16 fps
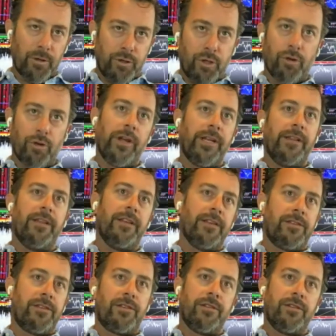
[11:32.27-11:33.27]
during
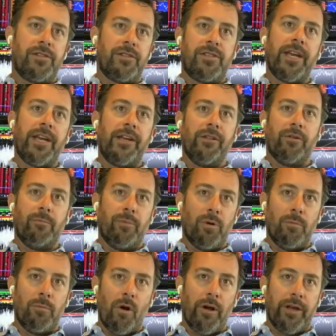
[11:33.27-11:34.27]
this secular
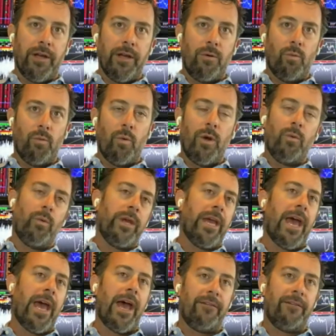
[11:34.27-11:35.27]
bull market, when we
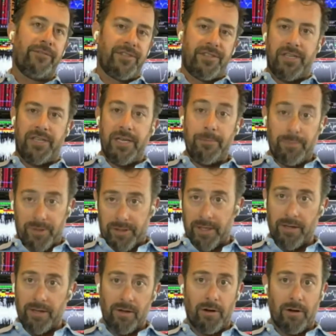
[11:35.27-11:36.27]
have steep
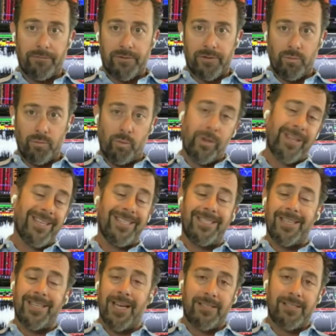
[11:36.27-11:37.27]
sell offs with
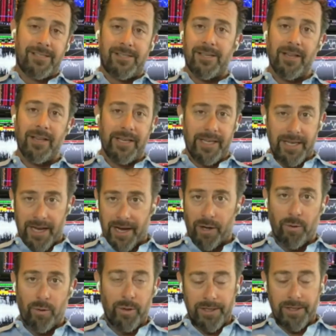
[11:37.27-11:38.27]
intense selling in
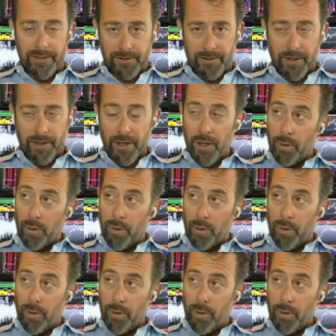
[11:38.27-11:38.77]
equities,